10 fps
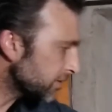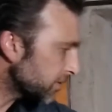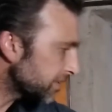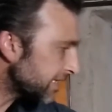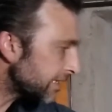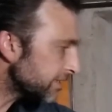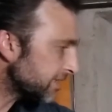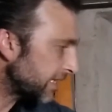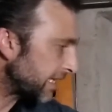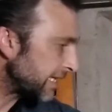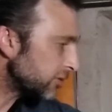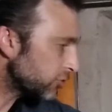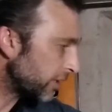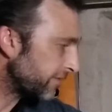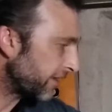So it's telling us that
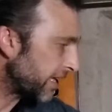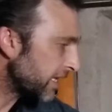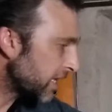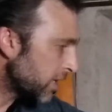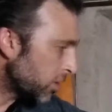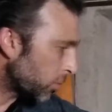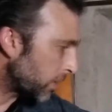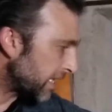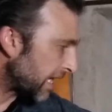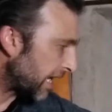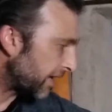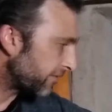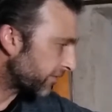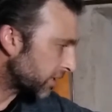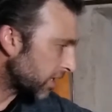in drive A, we
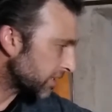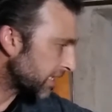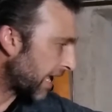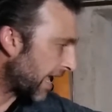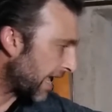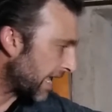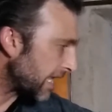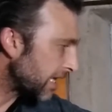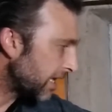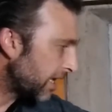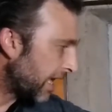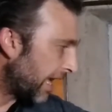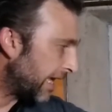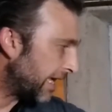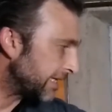have got a,
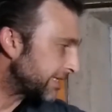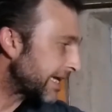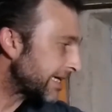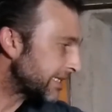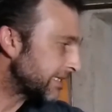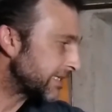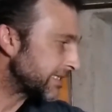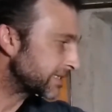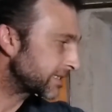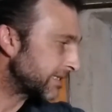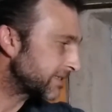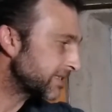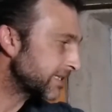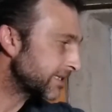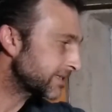a data disk
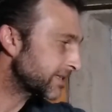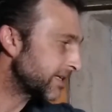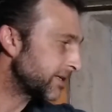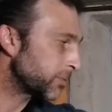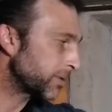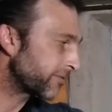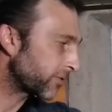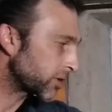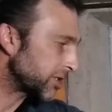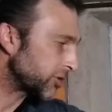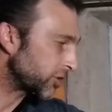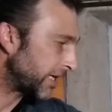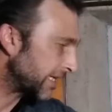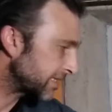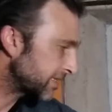that's single-sided with 40
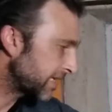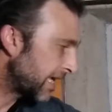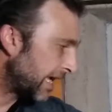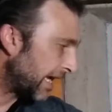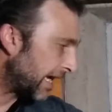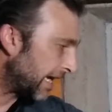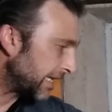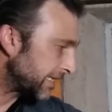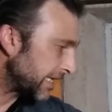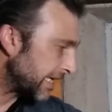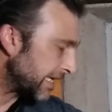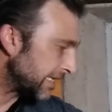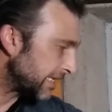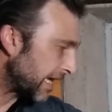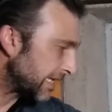tracks and
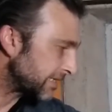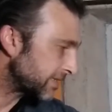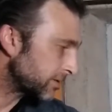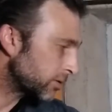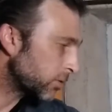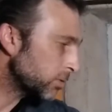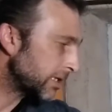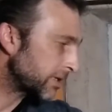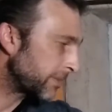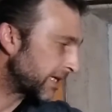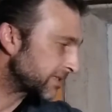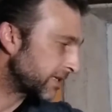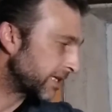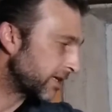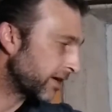it has total
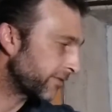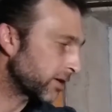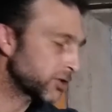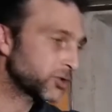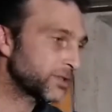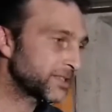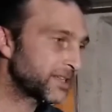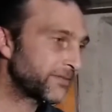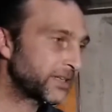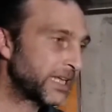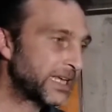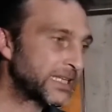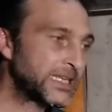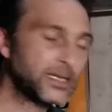capacity of 178